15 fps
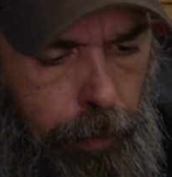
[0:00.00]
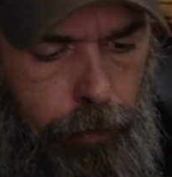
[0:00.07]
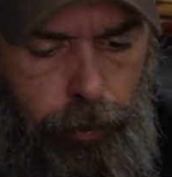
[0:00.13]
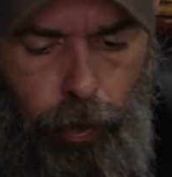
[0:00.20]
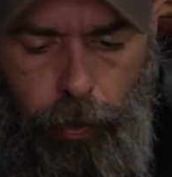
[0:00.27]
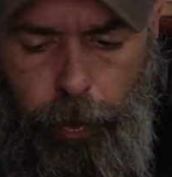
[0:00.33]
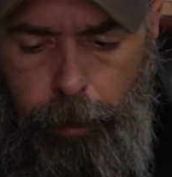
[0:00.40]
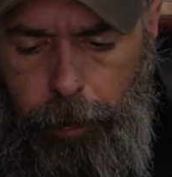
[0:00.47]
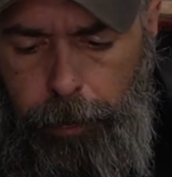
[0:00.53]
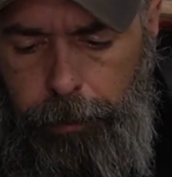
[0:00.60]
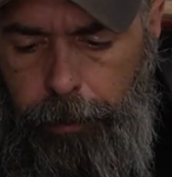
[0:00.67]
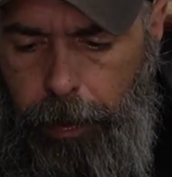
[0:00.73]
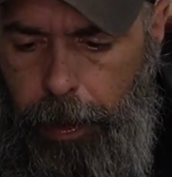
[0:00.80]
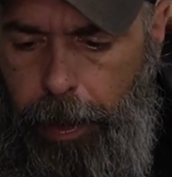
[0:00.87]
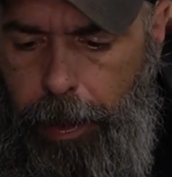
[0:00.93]
durable.
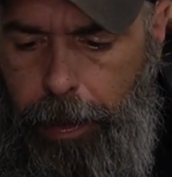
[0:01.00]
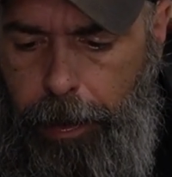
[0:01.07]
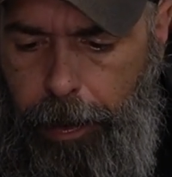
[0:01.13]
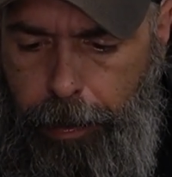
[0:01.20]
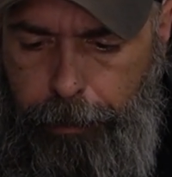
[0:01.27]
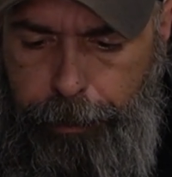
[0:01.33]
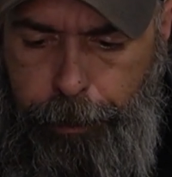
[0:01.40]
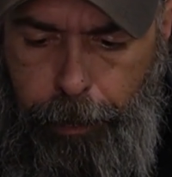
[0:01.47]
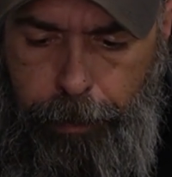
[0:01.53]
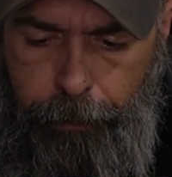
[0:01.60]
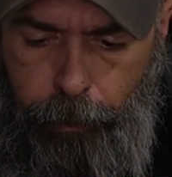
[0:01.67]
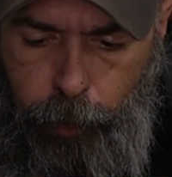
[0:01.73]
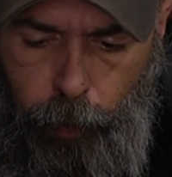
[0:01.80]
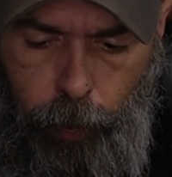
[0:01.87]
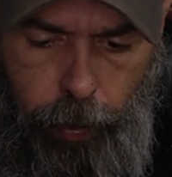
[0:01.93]
I've put them
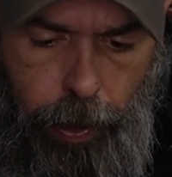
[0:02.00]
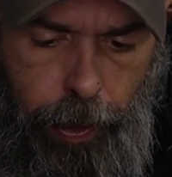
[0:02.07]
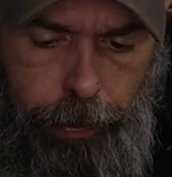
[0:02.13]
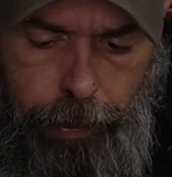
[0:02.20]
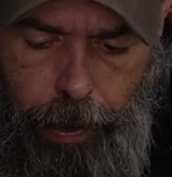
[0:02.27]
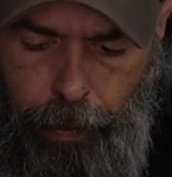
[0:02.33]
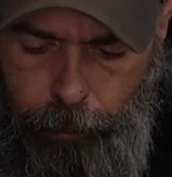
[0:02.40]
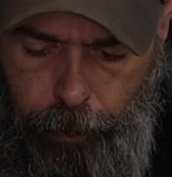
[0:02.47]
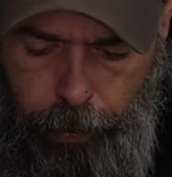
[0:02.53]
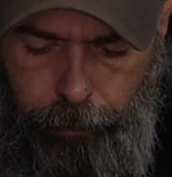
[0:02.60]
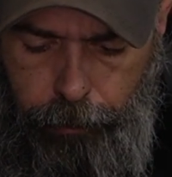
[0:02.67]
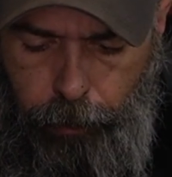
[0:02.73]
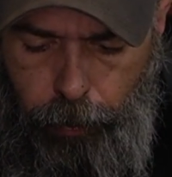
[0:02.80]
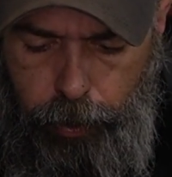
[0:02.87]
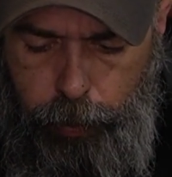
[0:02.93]
through a lot. They are
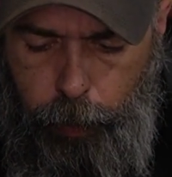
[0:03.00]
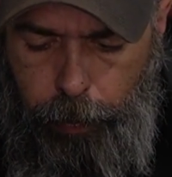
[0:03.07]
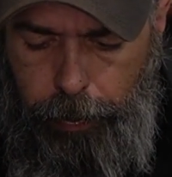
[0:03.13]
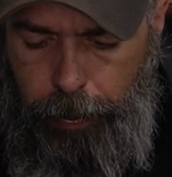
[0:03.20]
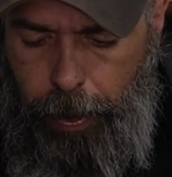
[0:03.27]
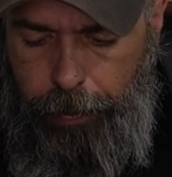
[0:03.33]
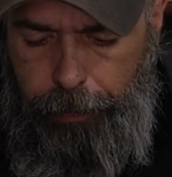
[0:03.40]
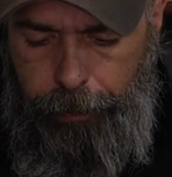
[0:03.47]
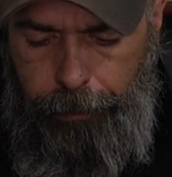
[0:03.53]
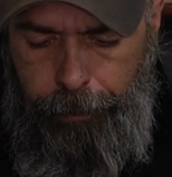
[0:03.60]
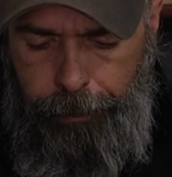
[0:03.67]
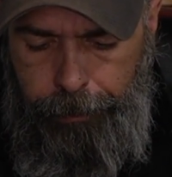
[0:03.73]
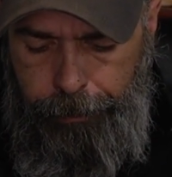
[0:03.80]
reinforced with leather.